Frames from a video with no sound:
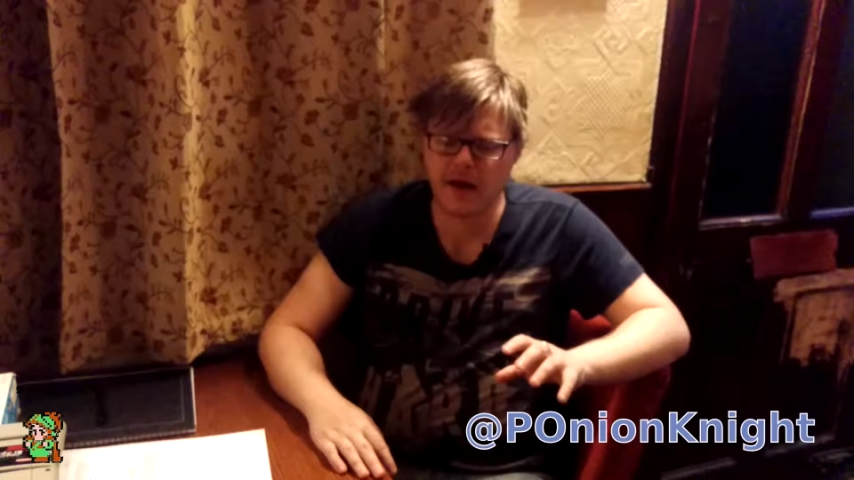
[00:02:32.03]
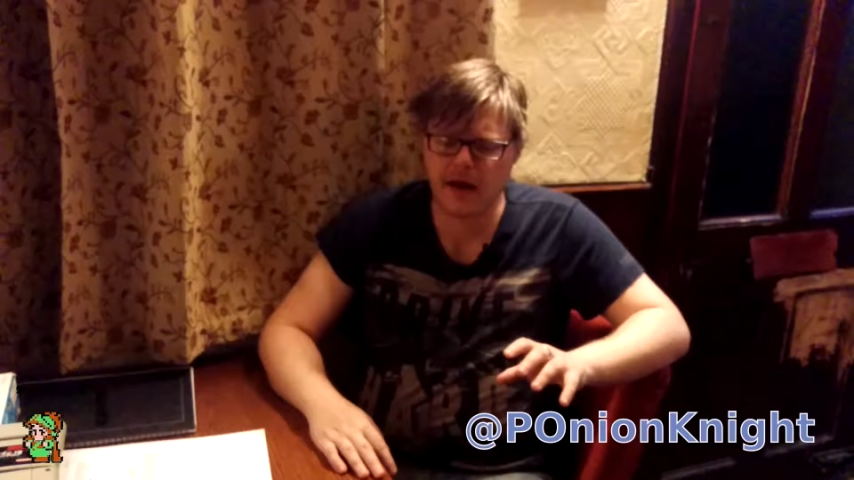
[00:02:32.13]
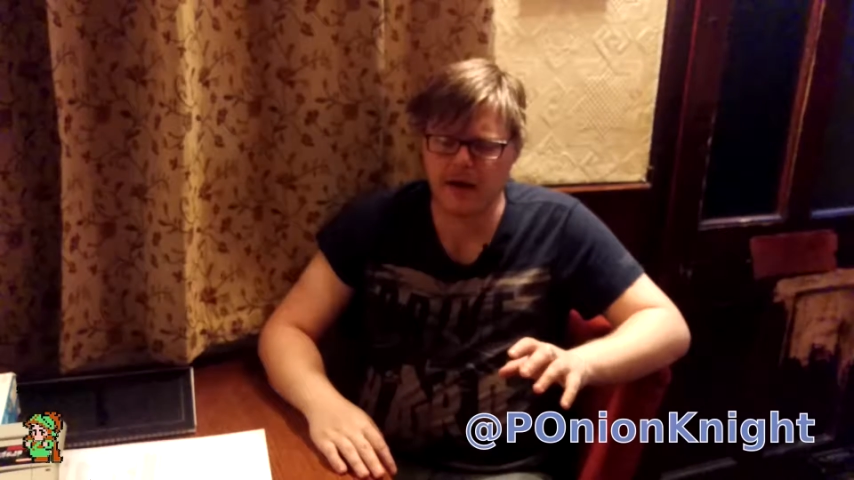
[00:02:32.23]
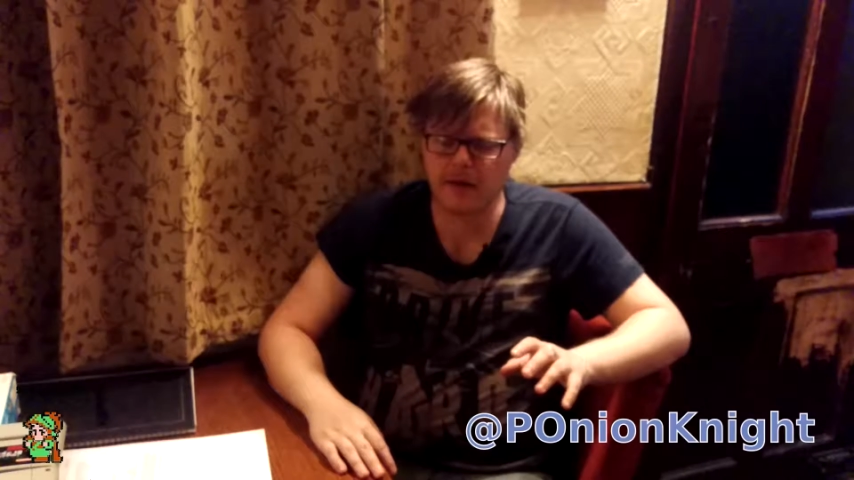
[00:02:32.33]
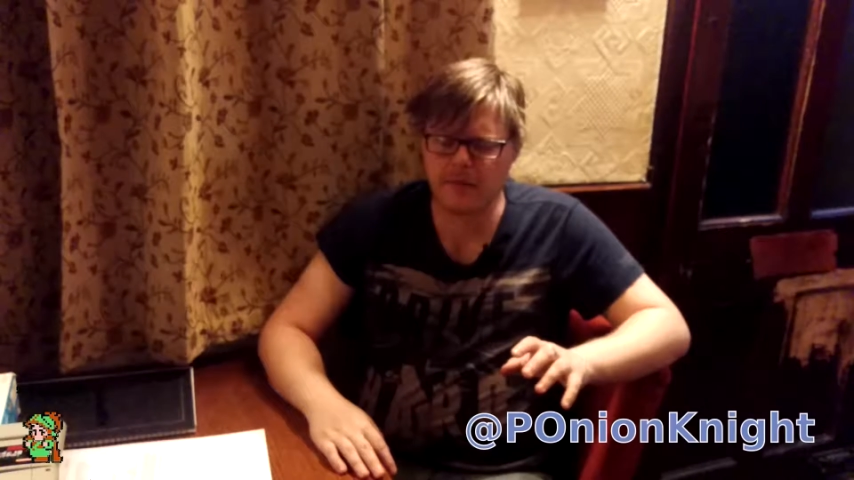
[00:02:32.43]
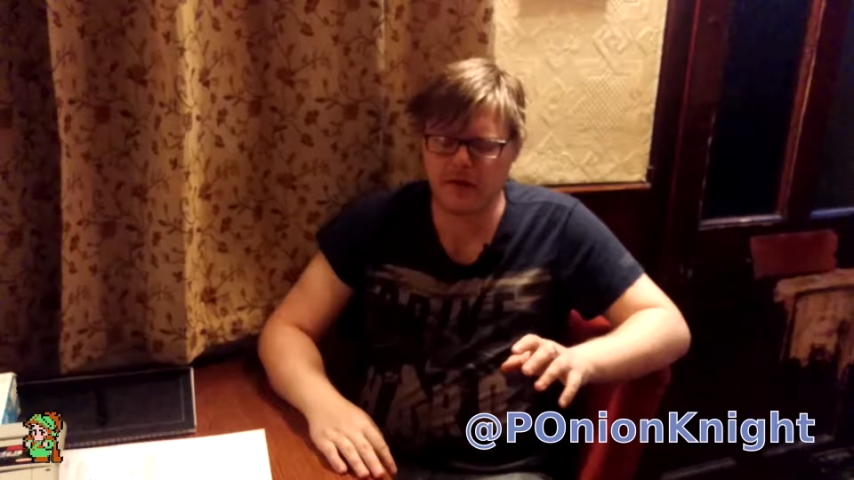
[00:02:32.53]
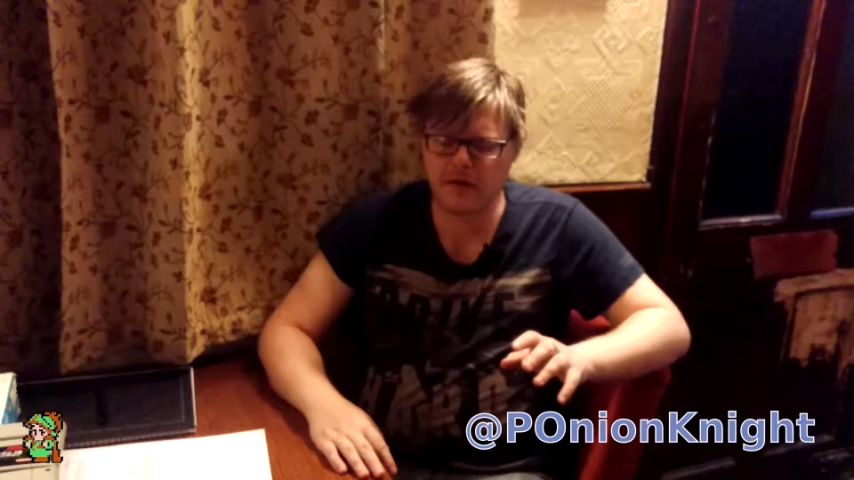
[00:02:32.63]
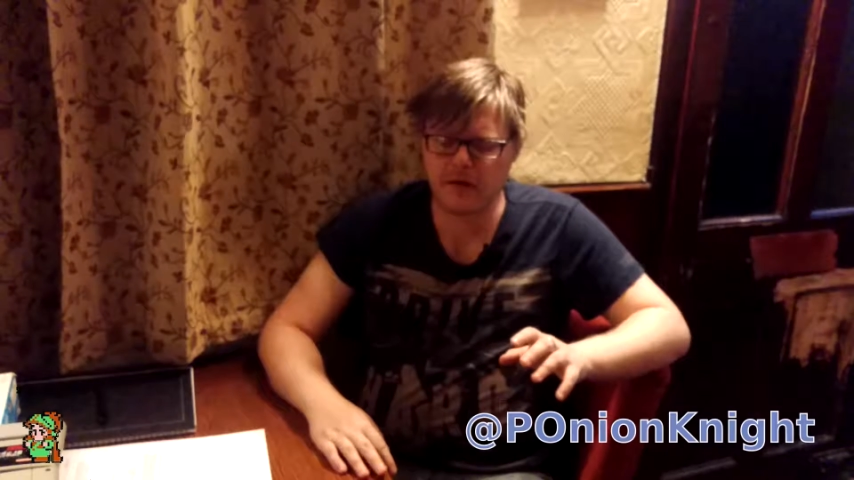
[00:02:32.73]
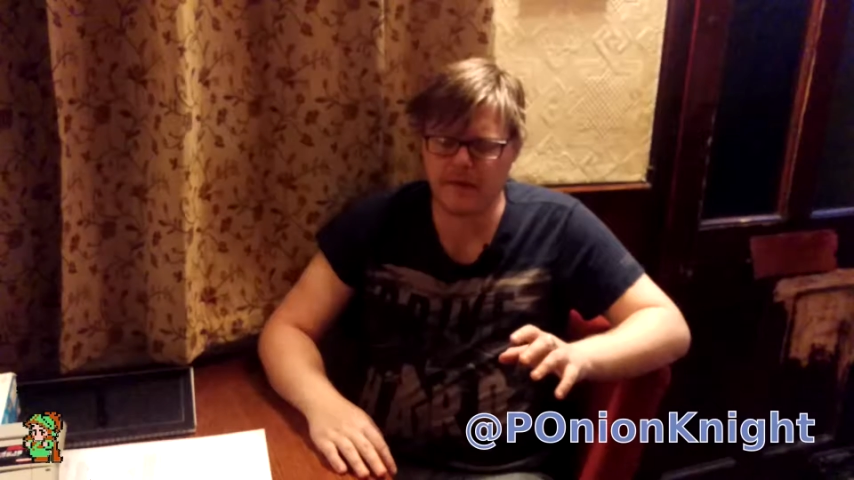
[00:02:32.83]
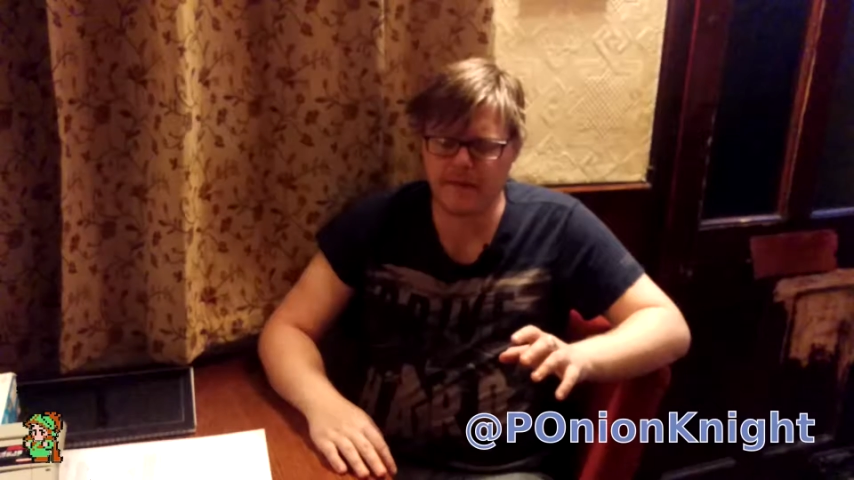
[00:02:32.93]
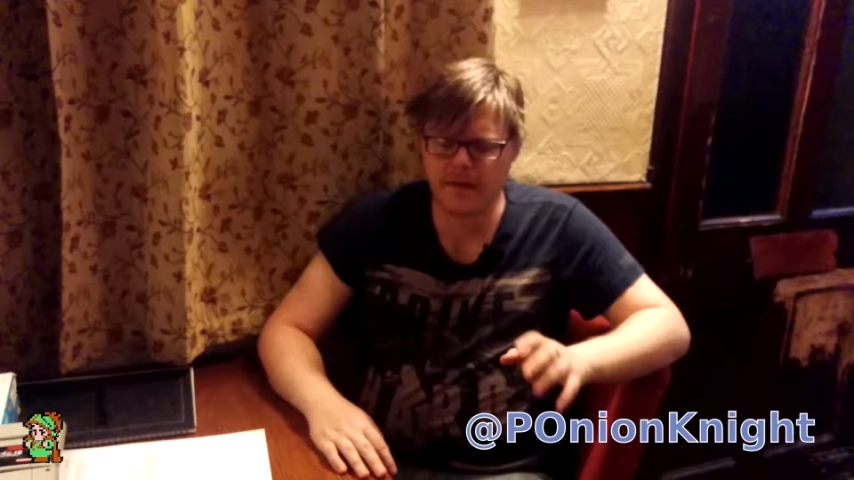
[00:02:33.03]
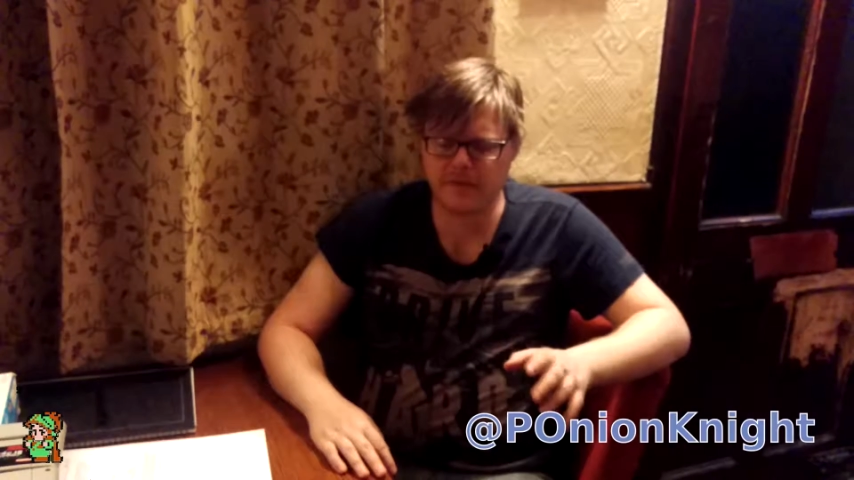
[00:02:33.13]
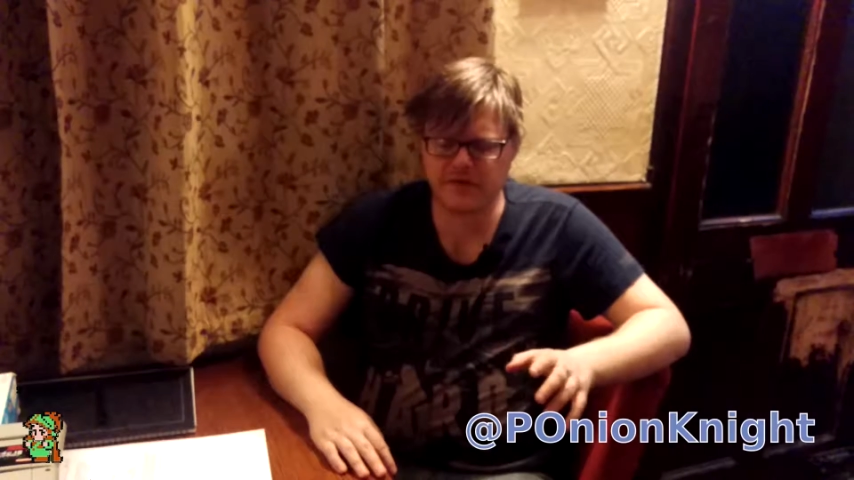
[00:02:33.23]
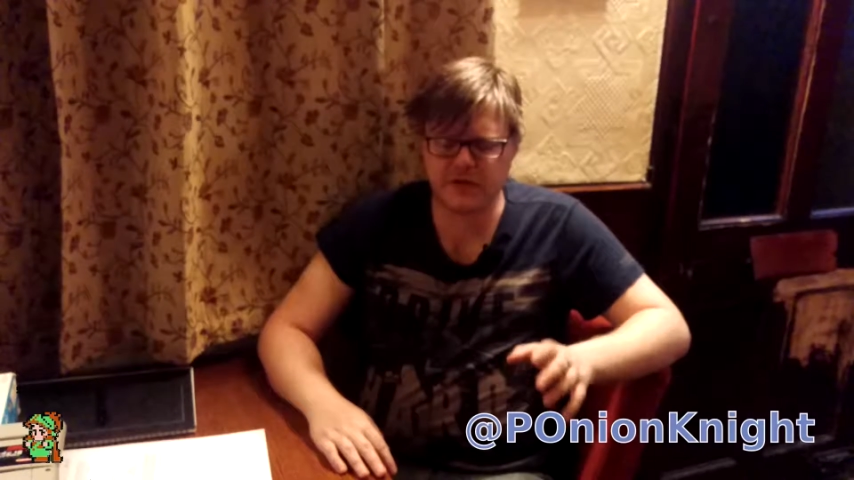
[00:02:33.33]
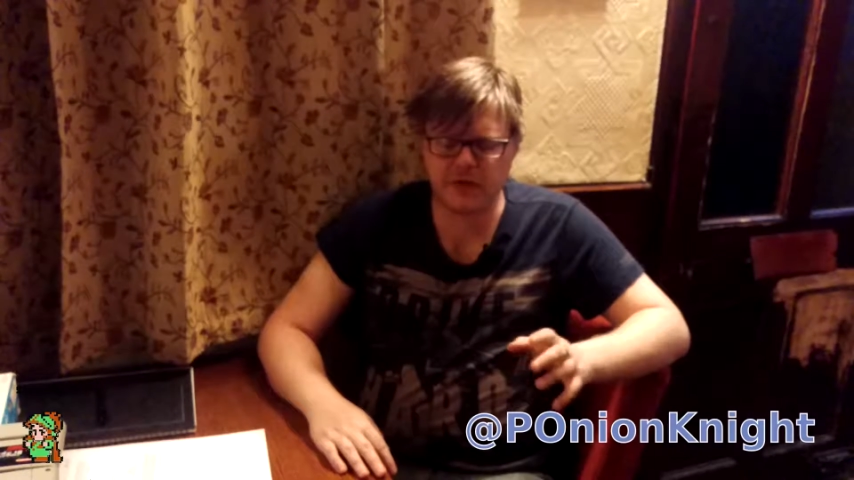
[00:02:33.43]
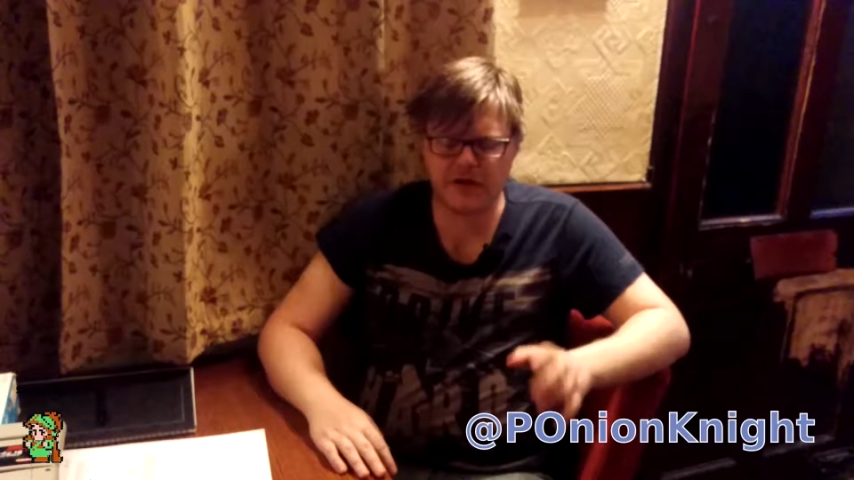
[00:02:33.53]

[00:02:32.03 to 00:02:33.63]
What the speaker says: Number two,